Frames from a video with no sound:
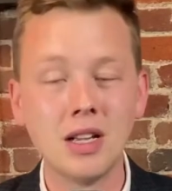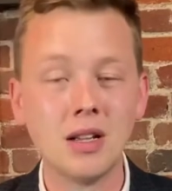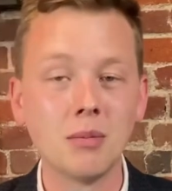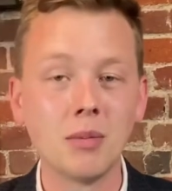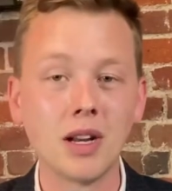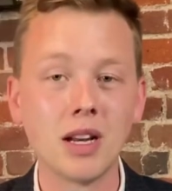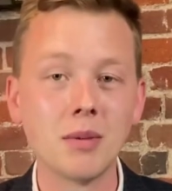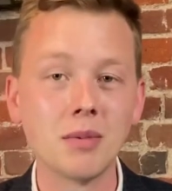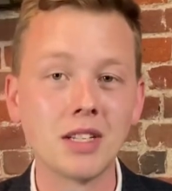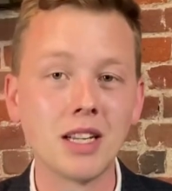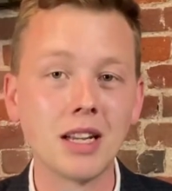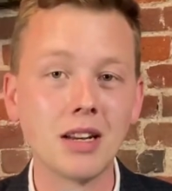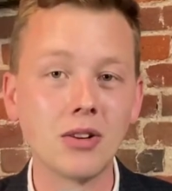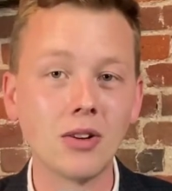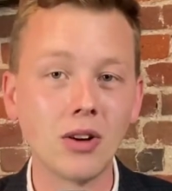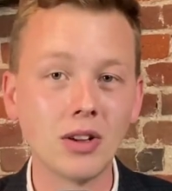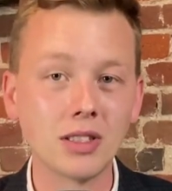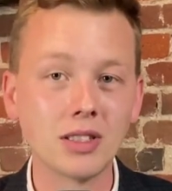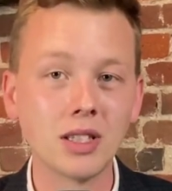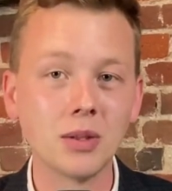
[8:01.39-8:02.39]
My name is Hayden
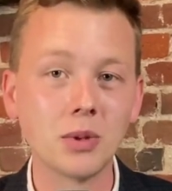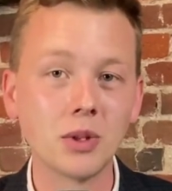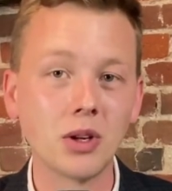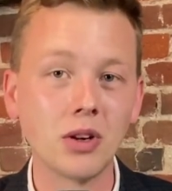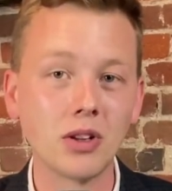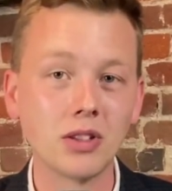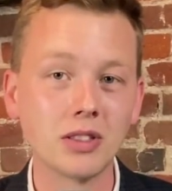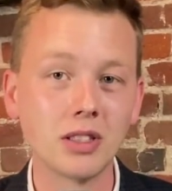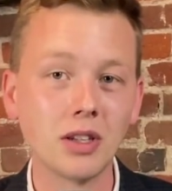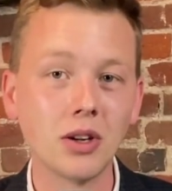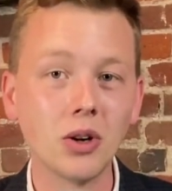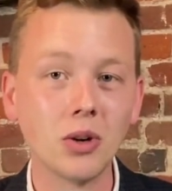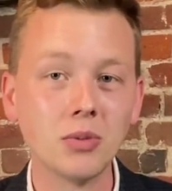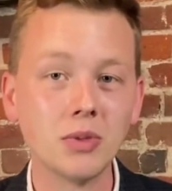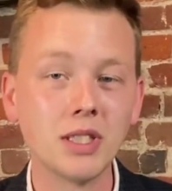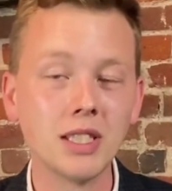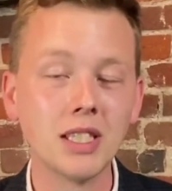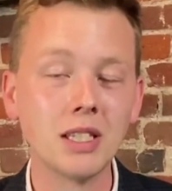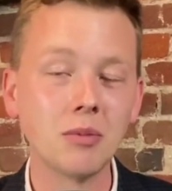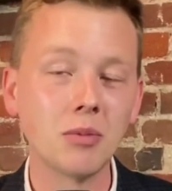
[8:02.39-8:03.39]
Halstead with the Halstead Home
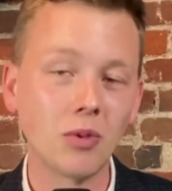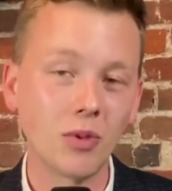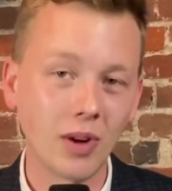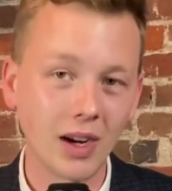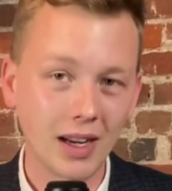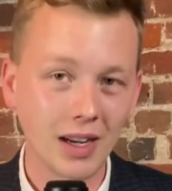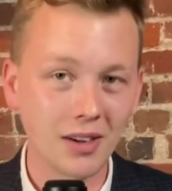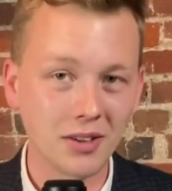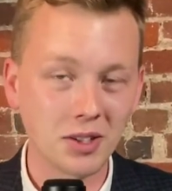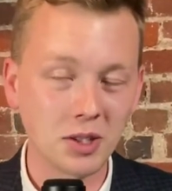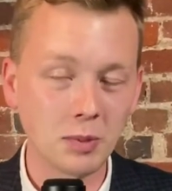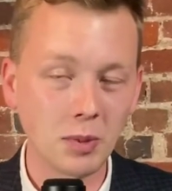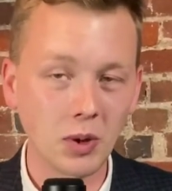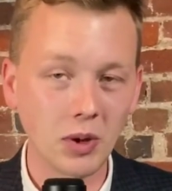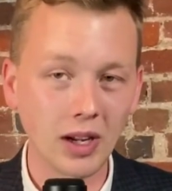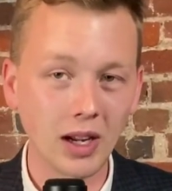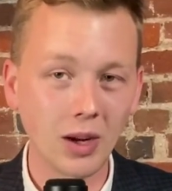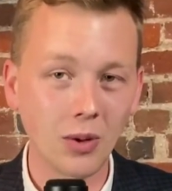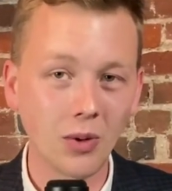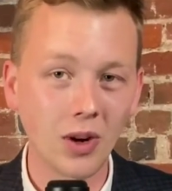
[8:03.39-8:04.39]
Team right here in
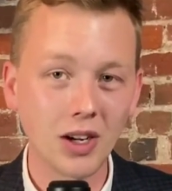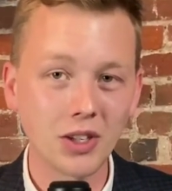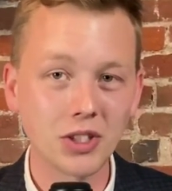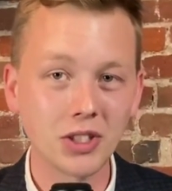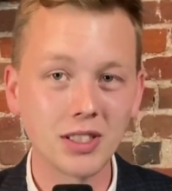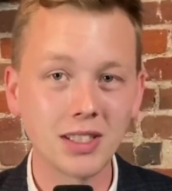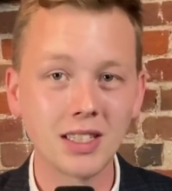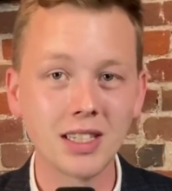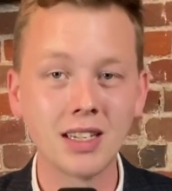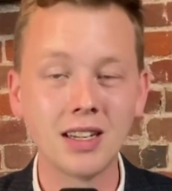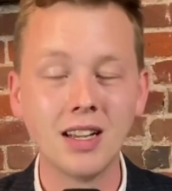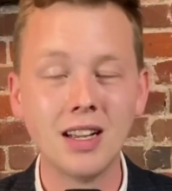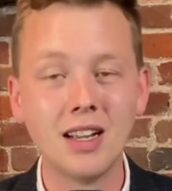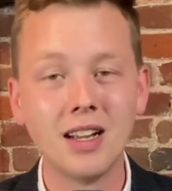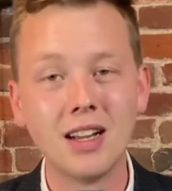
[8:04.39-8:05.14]
Spokane, Washington.